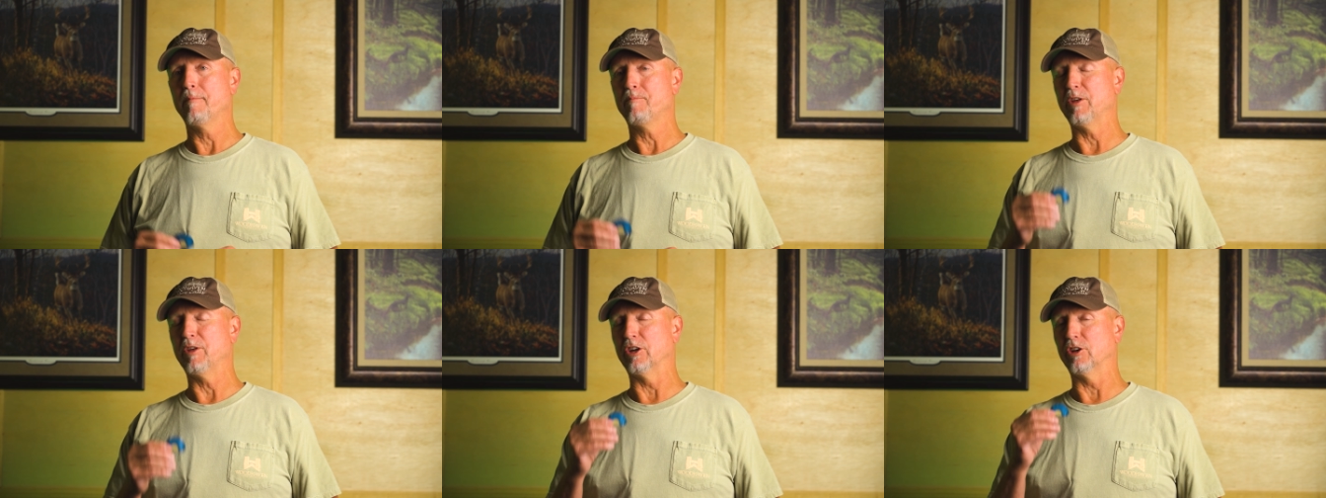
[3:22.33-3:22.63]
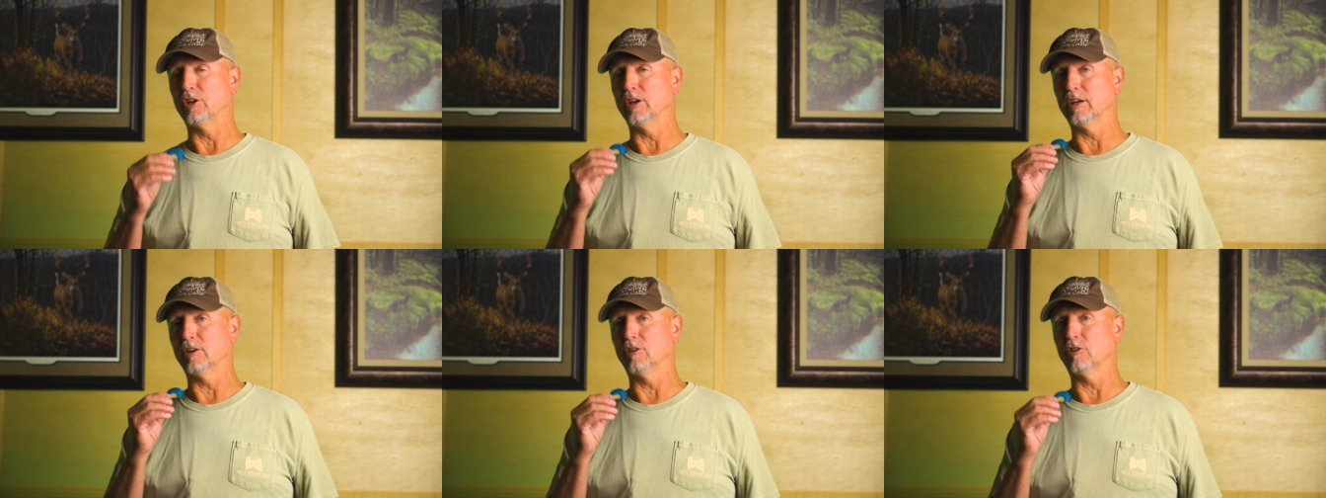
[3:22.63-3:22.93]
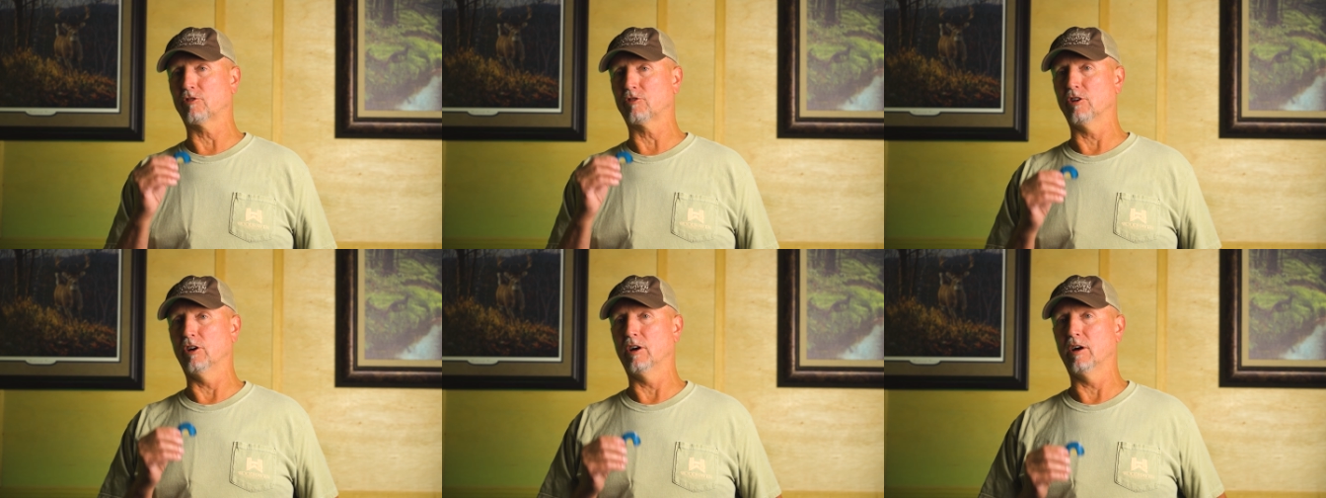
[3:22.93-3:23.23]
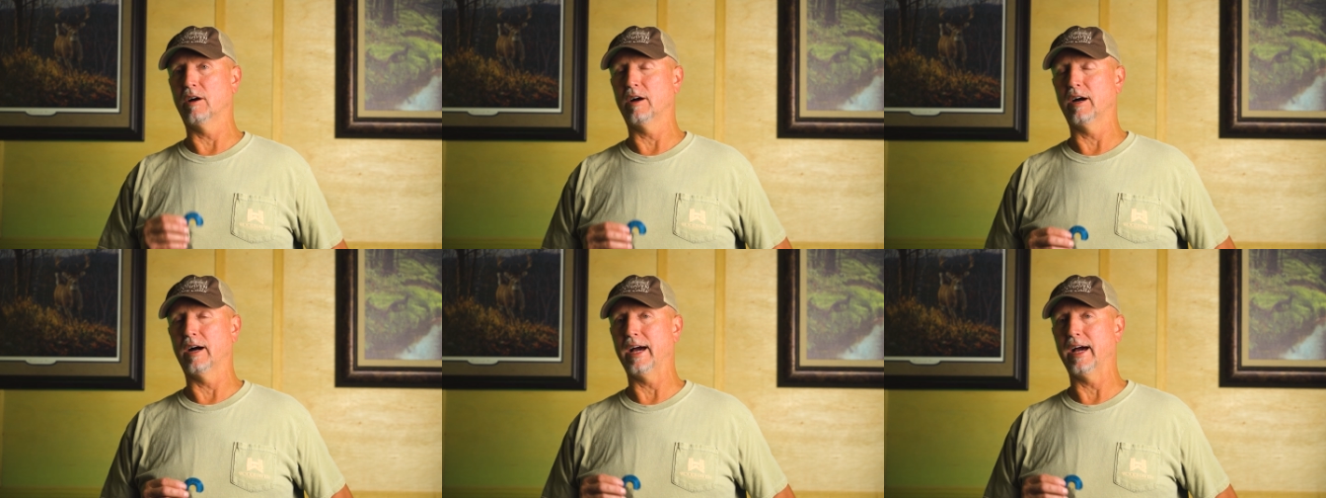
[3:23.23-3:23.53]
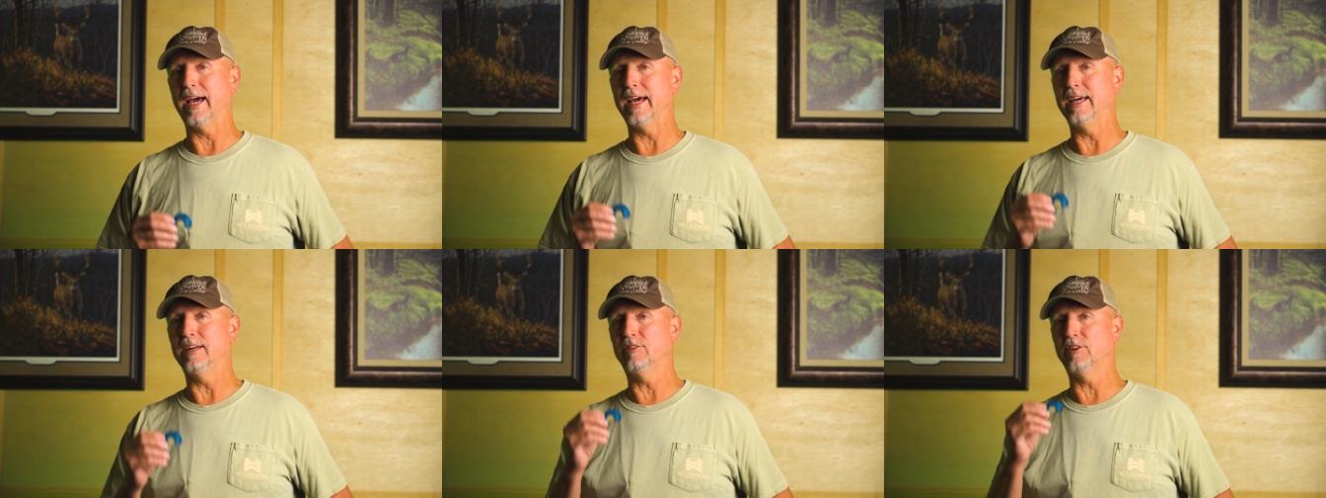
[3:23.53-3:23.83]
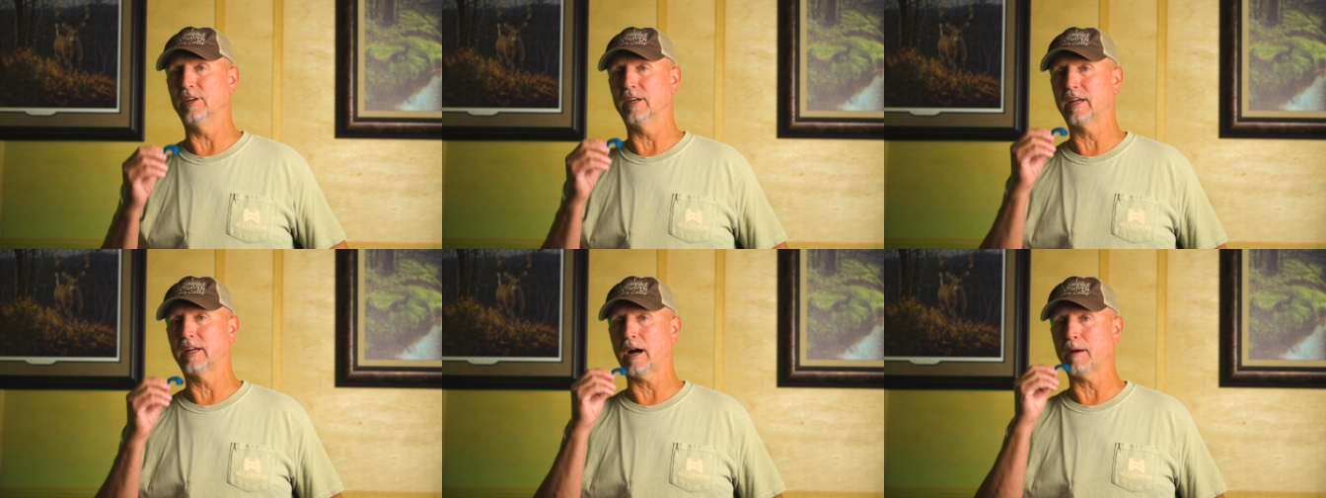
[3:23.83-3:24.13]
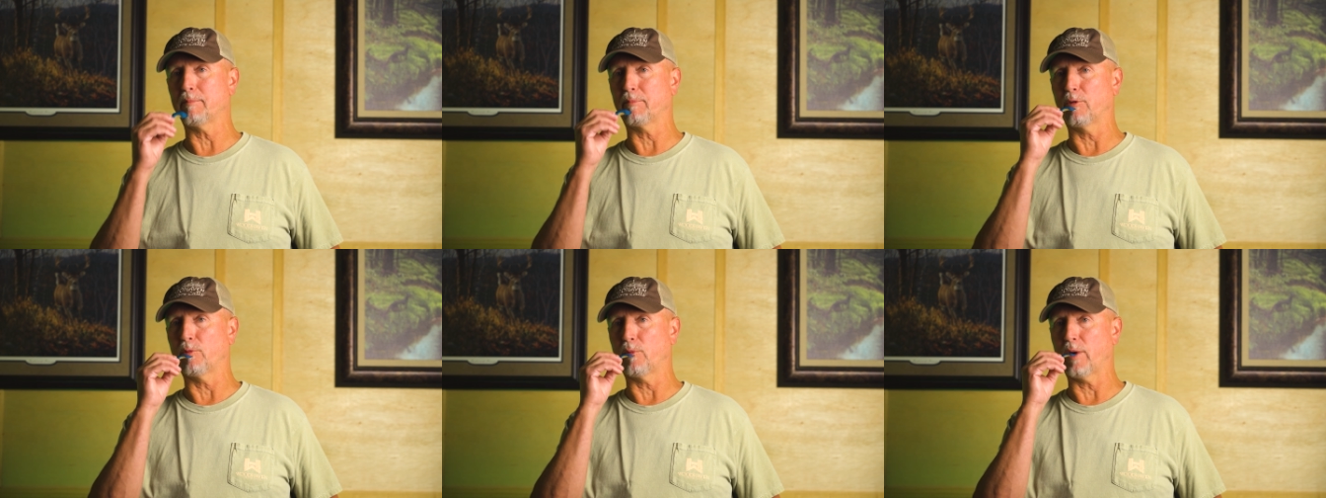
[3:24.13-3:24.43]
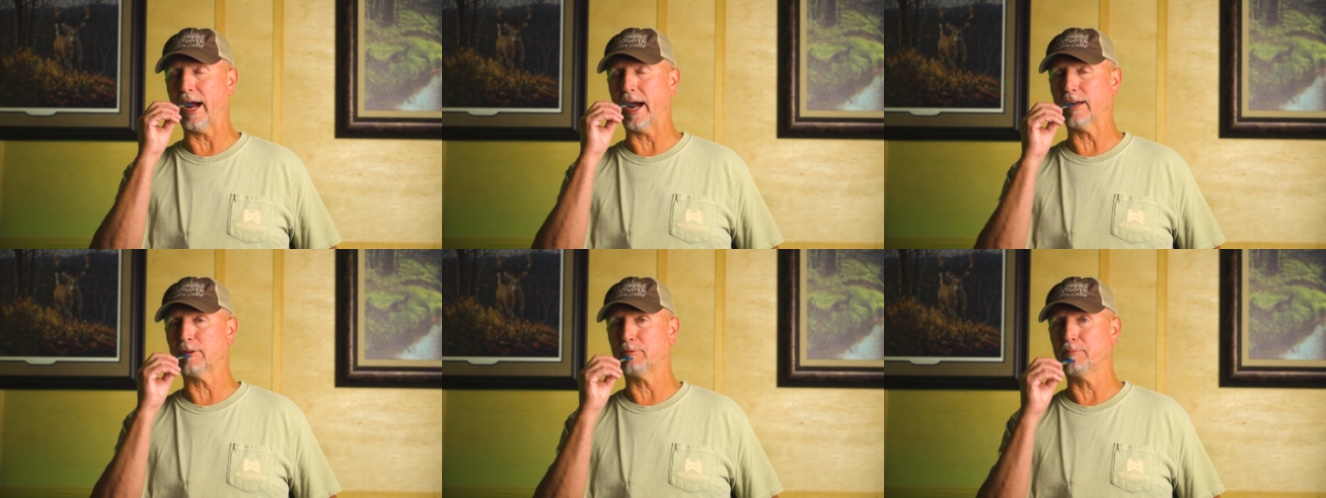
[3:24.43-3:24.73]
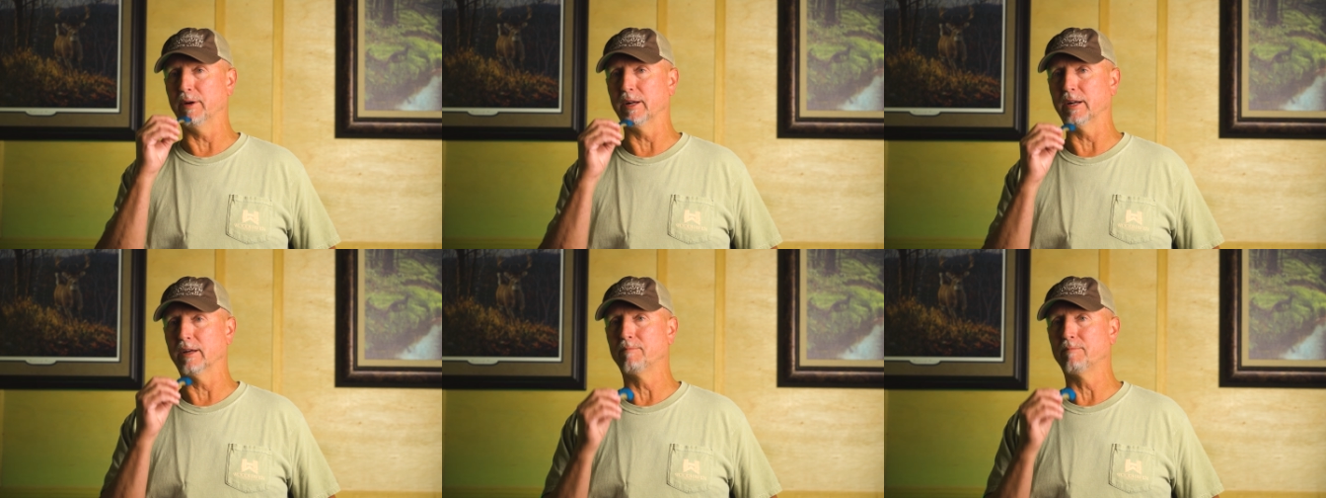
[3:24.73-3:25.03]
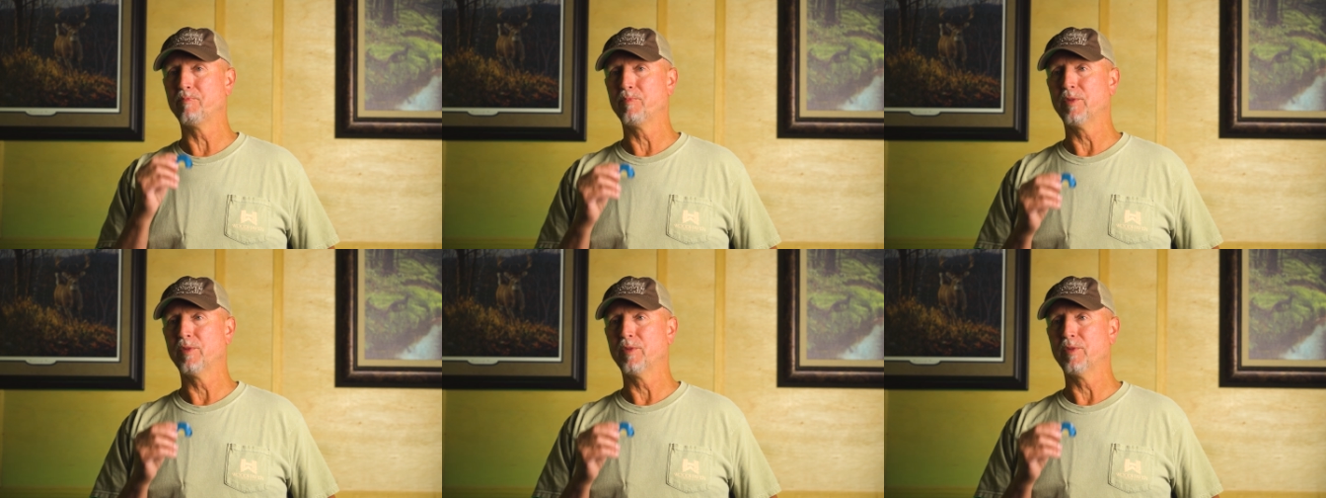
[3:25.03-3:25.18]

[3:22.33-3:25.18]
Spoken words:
and you get just a hazy type of rasp in it.